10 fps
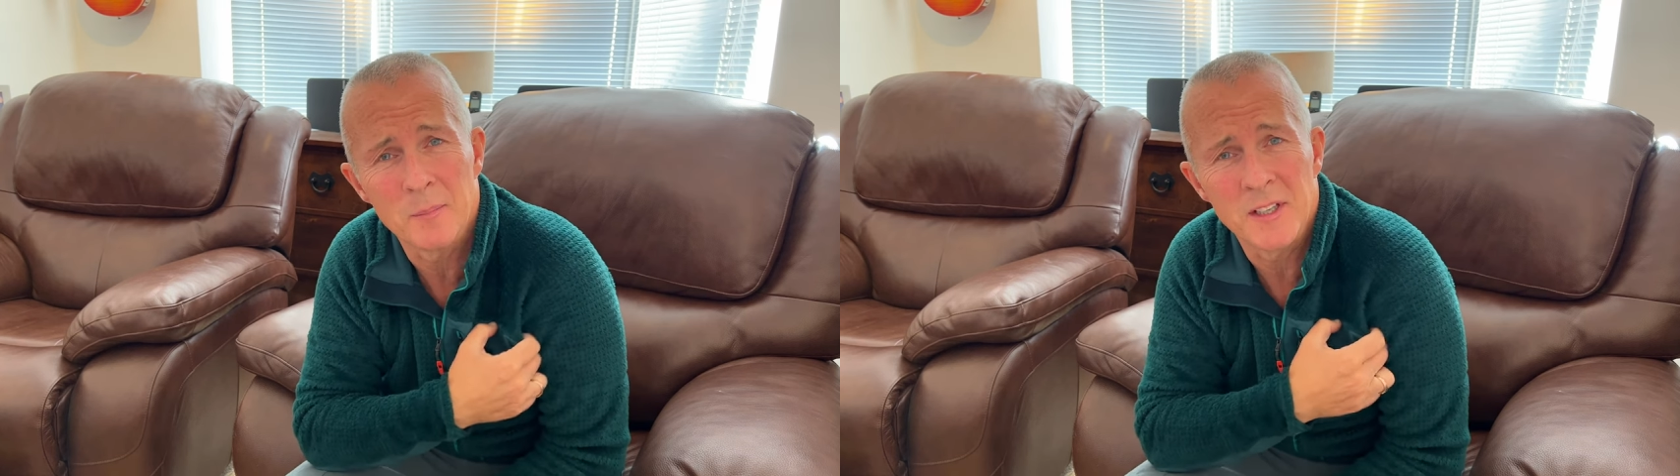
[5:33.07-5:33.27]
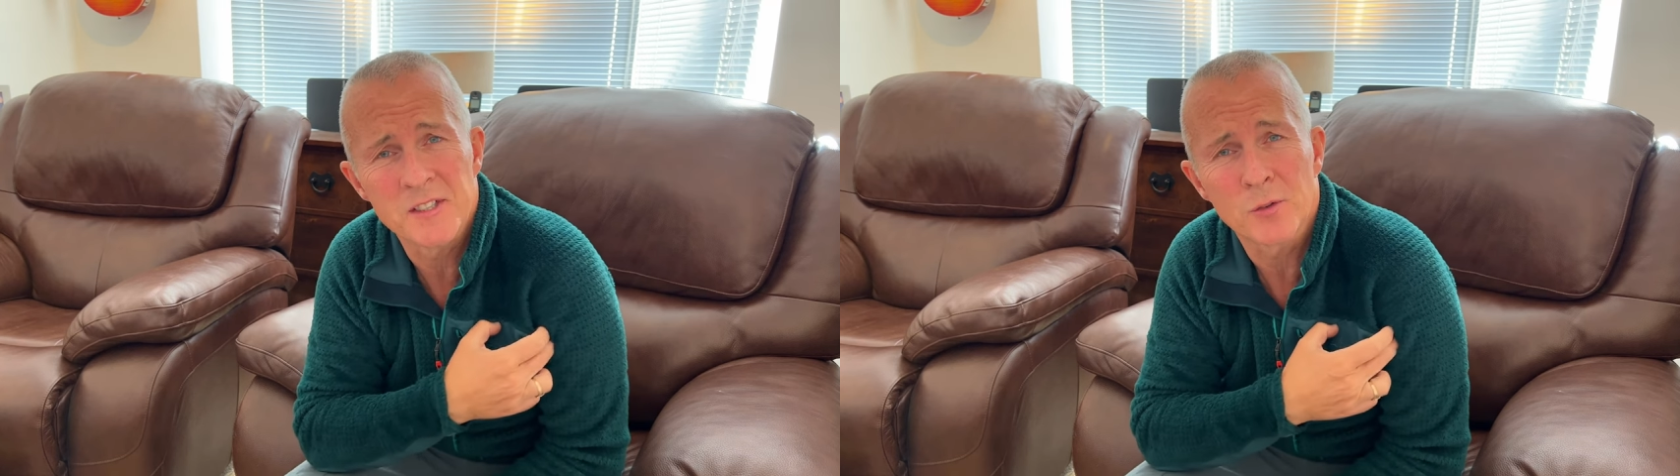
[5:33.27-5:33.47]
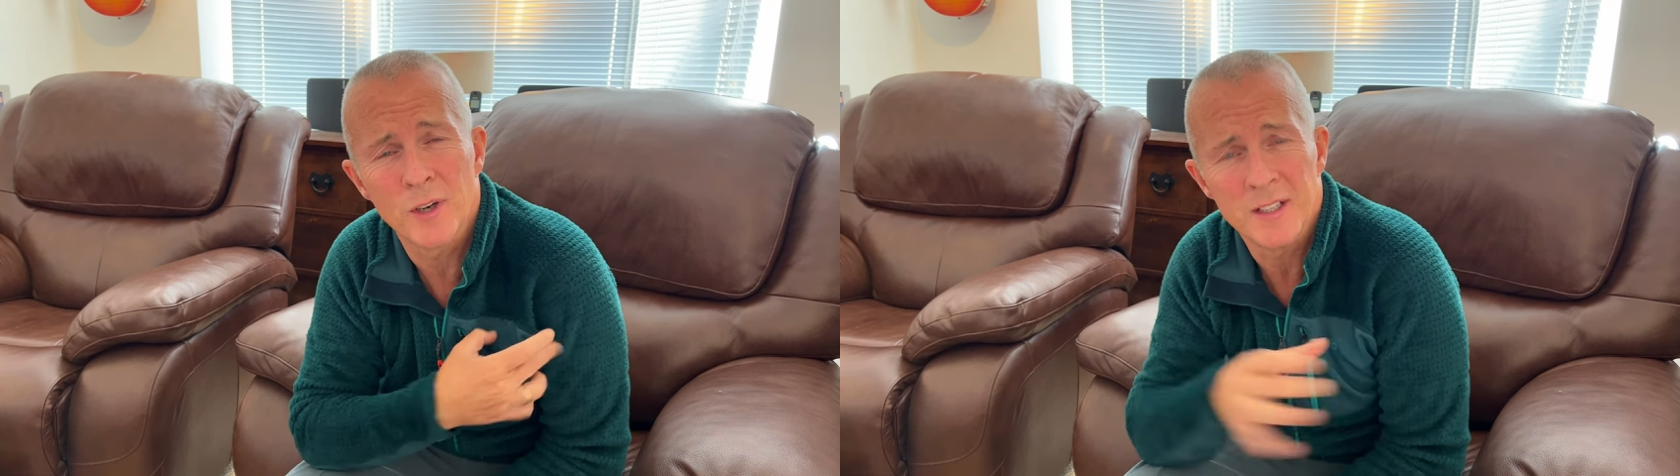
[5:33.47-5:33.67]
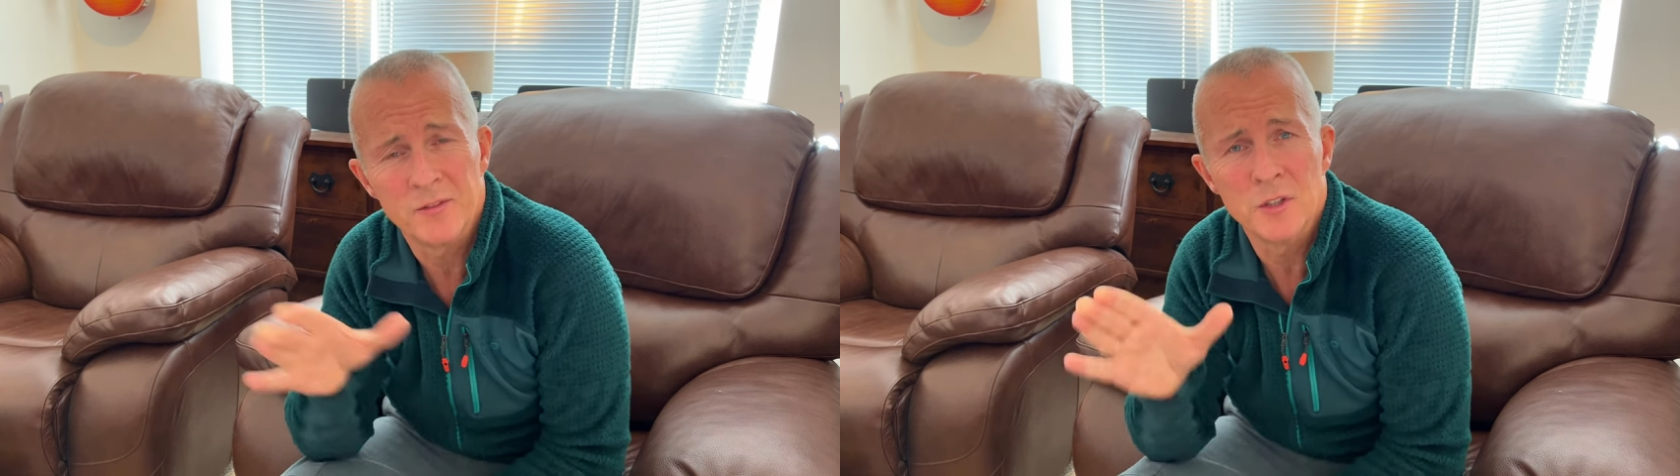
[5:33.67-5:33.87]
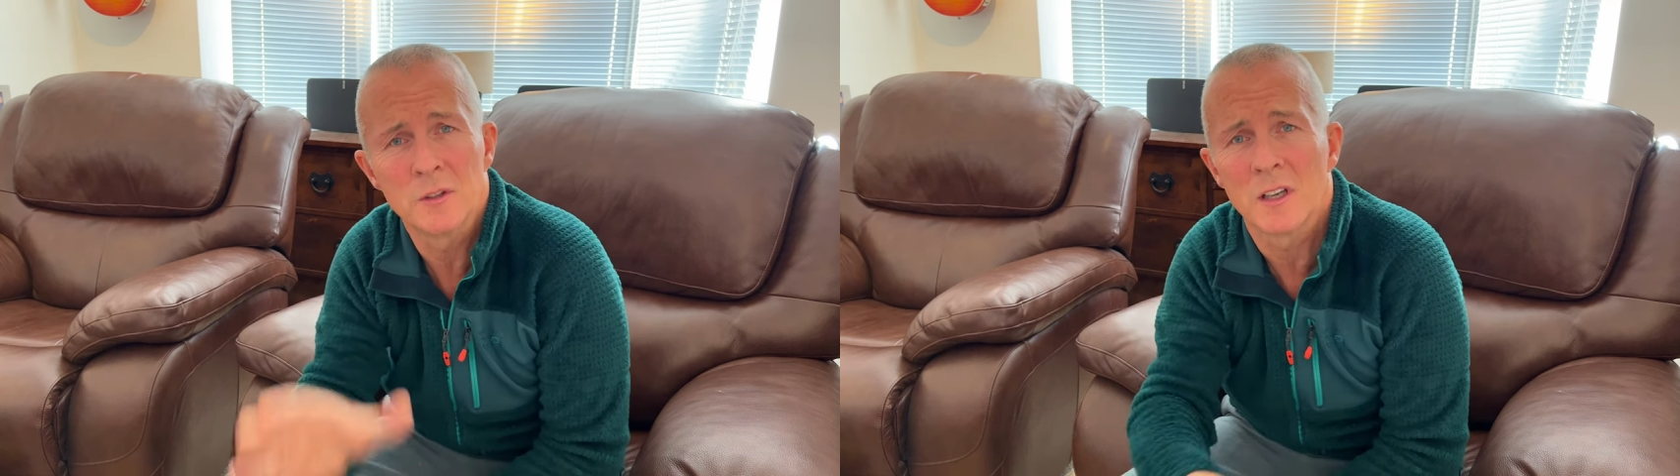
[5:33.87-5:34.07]
but it's great
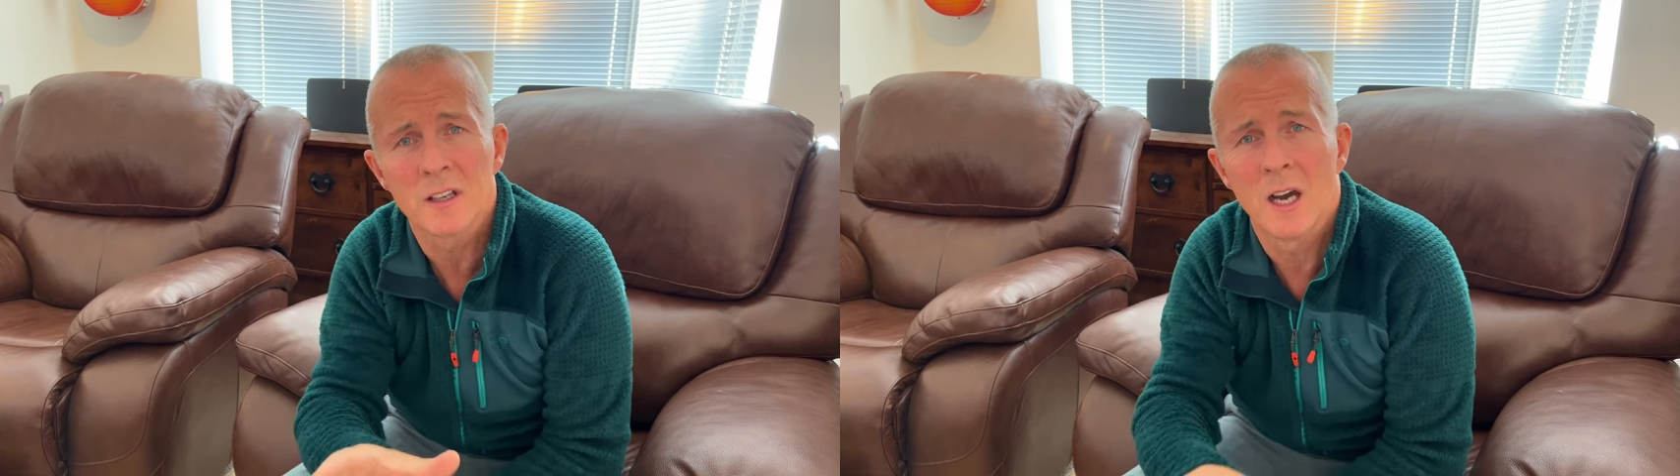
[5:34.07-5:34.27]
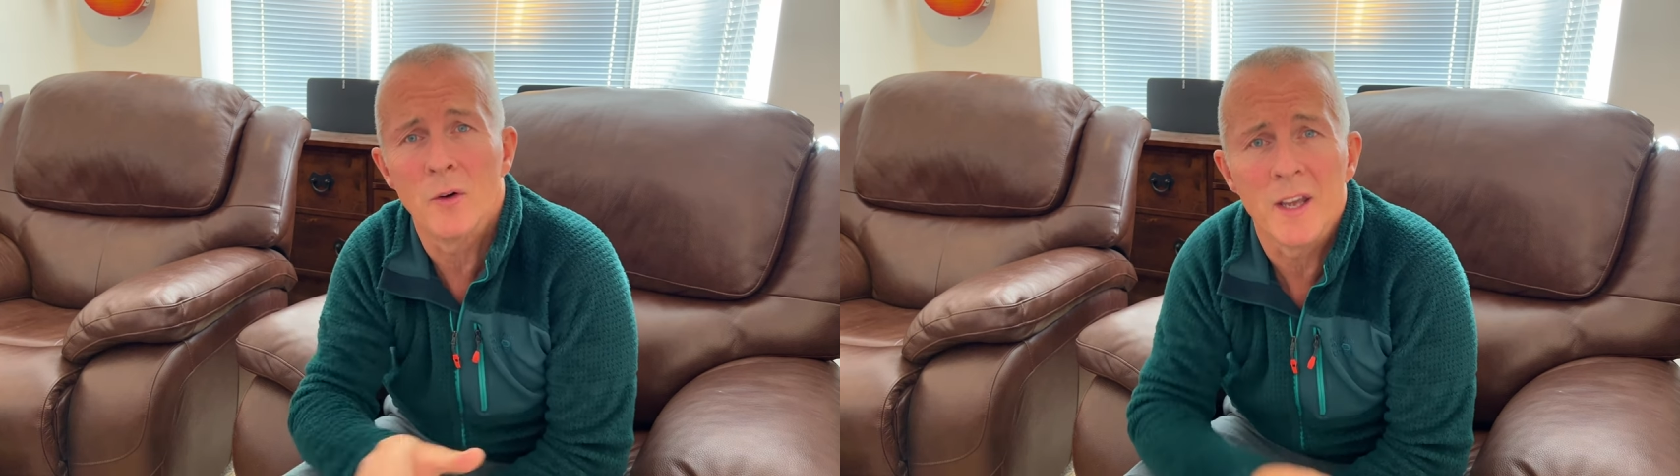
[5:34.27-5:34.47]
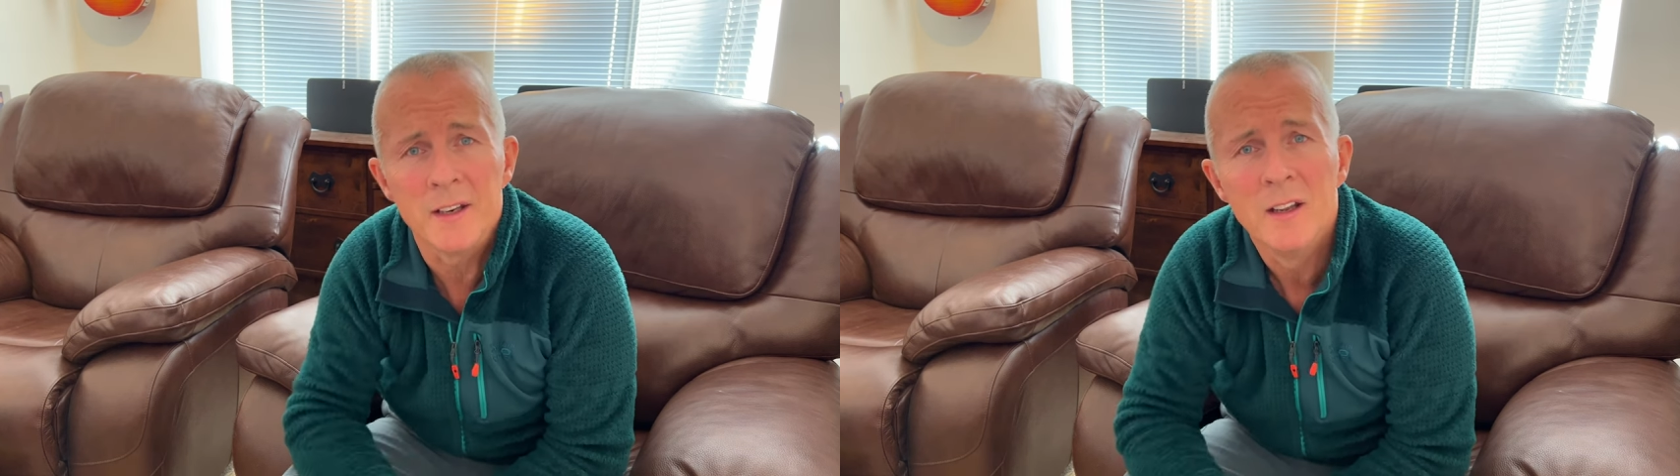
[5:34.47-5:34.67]
if you can go in